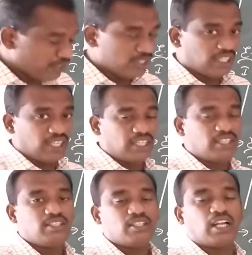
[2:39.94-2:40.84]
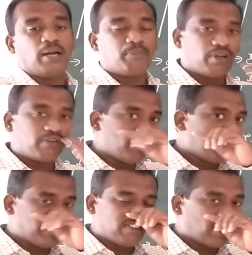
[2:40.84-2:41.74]
the compound will be
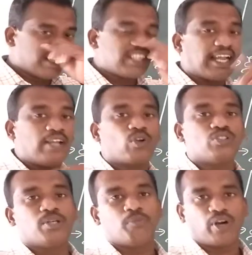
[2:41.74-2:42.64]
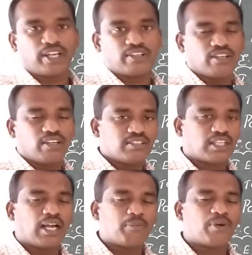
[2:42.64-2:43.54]
involved in hydrogen bonding. The
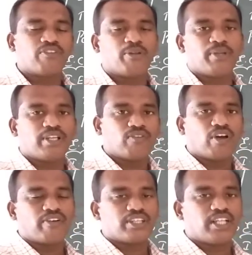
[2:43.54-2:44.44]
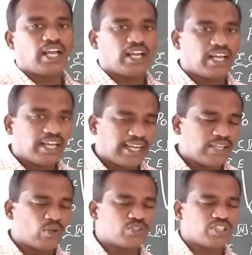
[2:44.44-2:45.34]
compound will be involved in the
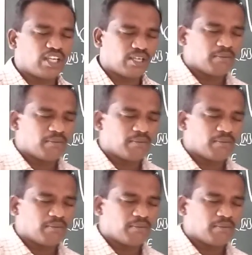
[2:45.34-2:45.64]
hydrogen